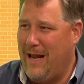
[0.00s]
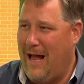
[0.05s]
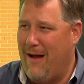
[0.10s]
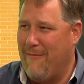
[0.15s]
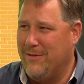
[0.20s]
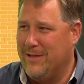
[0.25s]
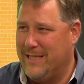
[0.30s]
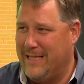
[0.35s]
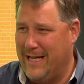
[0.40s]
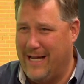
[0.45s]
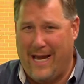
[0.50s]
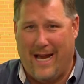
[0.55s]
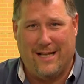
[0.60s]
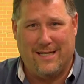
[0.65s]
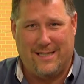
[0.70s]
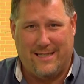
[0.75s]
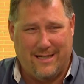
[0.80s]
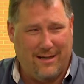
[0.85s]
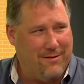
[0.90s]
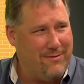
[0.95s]
Obviously, again,
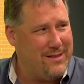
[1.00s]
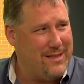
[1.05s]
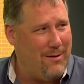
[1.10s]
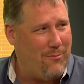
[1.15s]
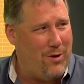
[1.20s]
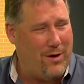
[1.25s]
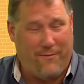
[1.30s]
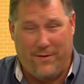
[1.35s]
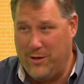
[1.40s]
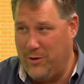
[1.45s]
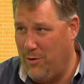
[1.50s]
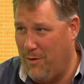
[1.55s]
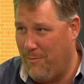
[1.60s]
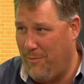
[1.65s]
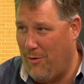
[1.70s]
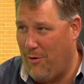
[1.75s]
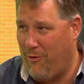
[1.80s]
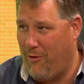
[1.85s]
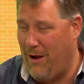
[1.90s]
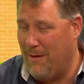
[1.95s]
still somewhat of a newer
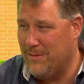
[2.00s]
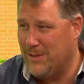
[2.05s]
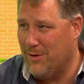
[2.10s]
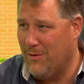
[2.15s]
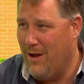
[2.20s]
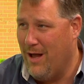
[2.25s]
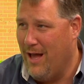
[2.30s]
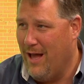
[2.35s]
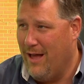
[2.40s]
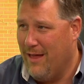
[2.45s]
program, so